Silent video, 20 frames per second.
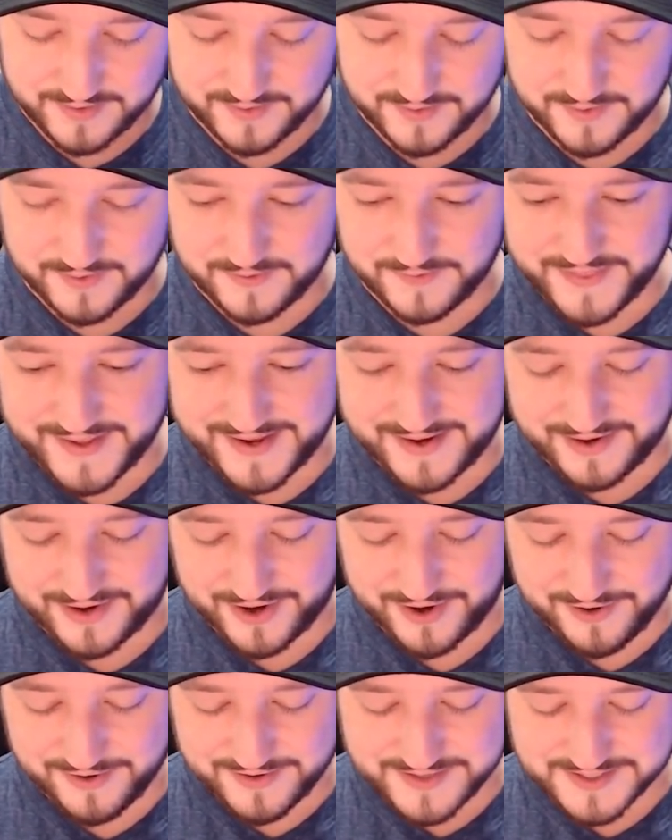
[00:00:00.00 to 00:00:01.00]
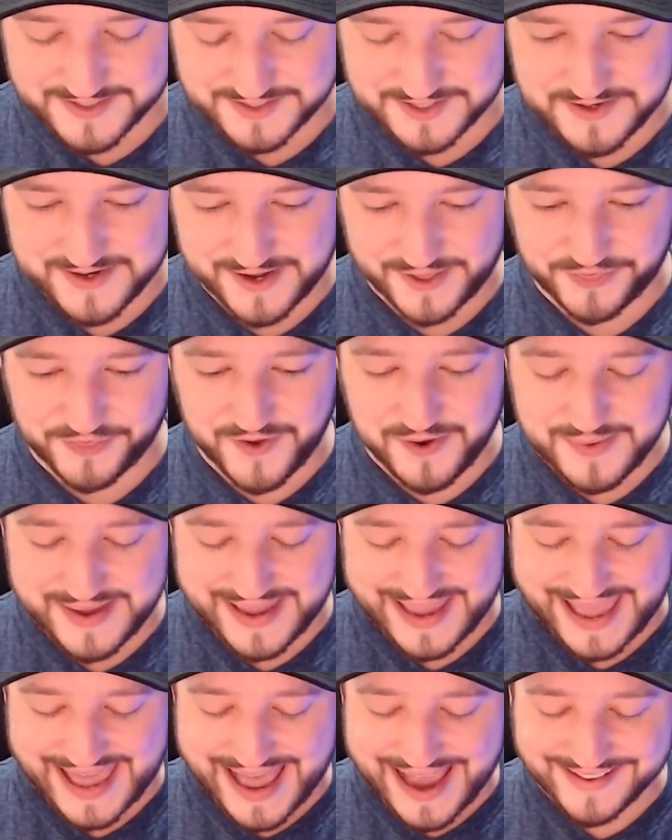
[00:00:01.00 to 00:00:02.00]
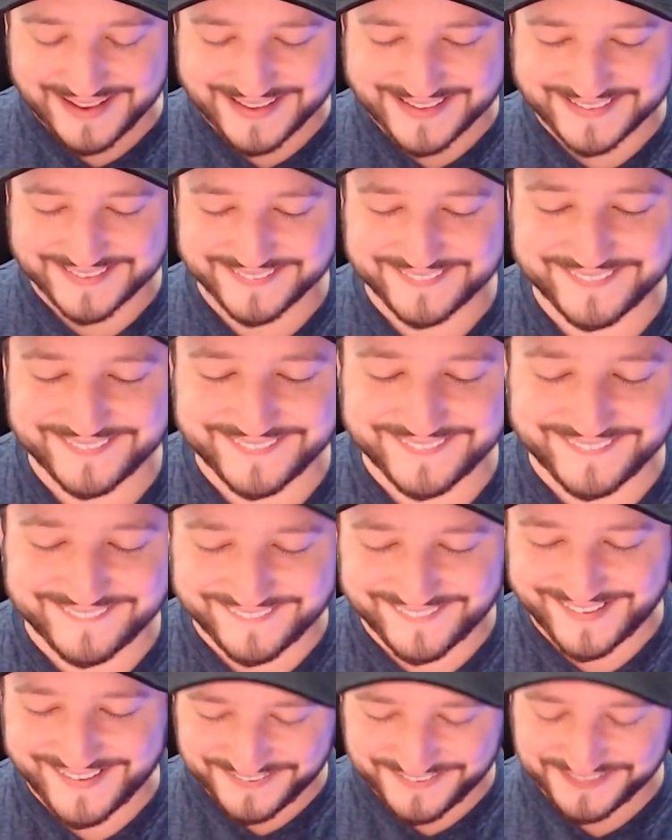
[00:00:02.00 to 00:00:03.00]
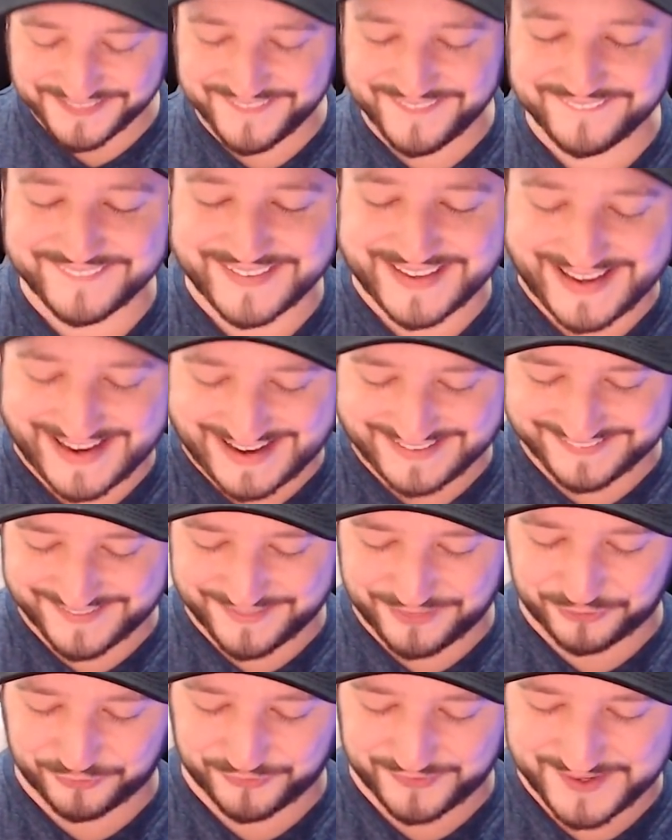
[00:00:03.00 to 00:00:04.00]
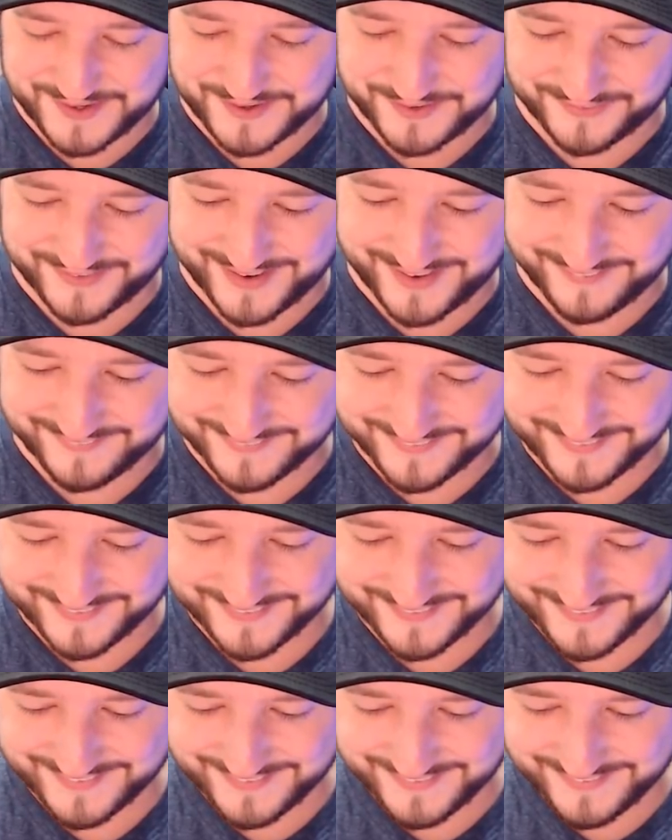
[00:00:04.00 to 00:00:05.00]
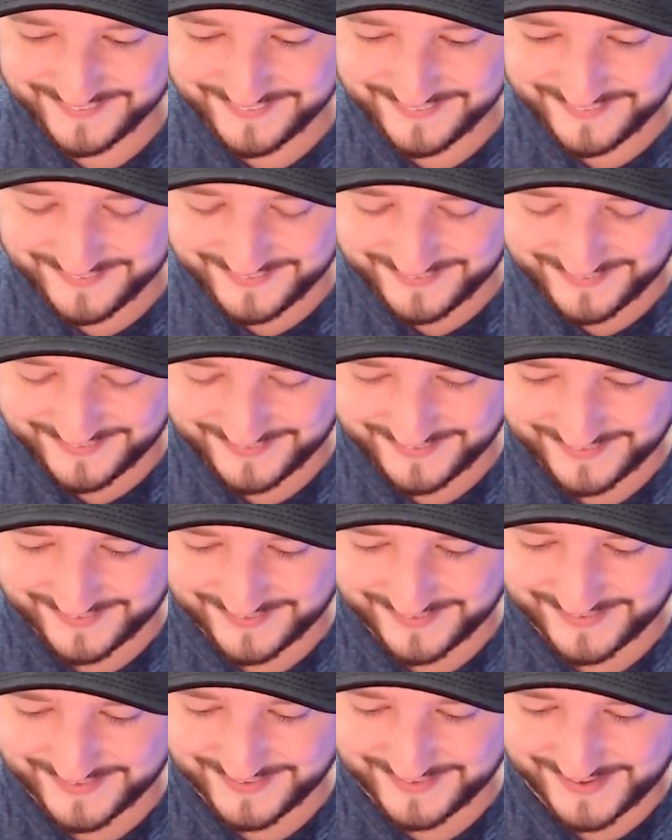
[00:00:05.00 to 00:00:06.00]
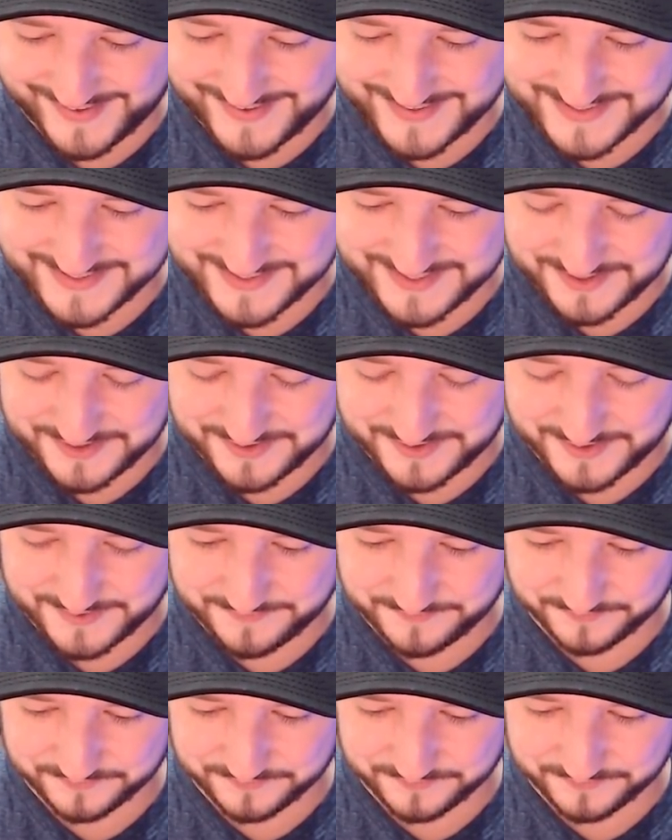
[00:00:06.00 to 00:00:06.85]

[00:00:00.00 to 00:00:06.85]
Oh, that hurts, dude. I thought we had it. I thought we had the three crown. Oh, yikes, dude.